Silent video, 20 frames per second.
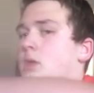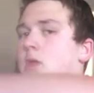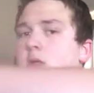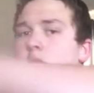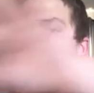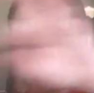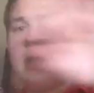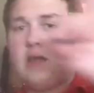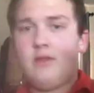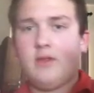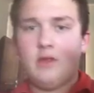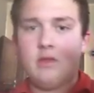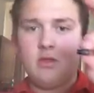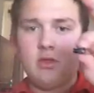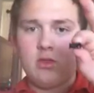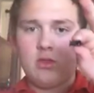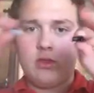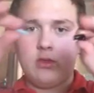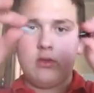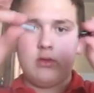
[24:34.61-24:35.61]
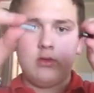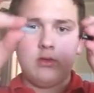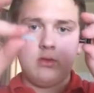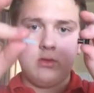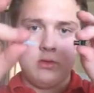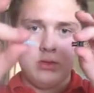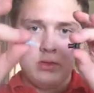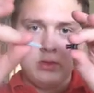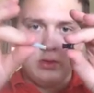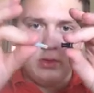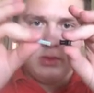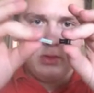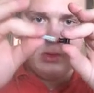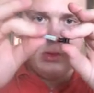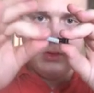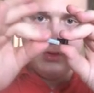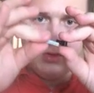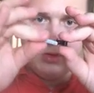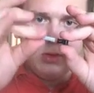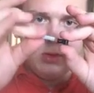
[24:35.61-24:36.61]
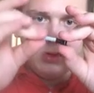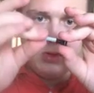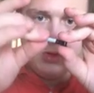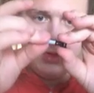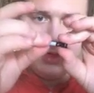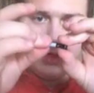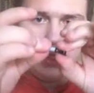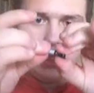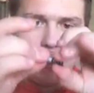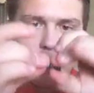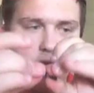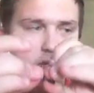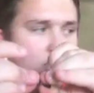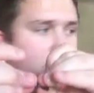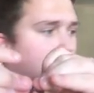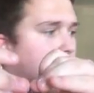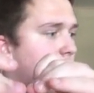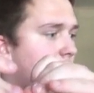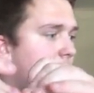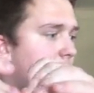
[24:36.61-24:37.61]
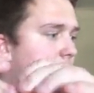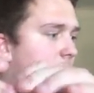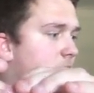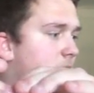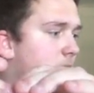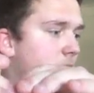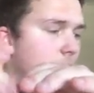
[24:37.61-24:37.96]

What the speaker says: and this. Connect them together.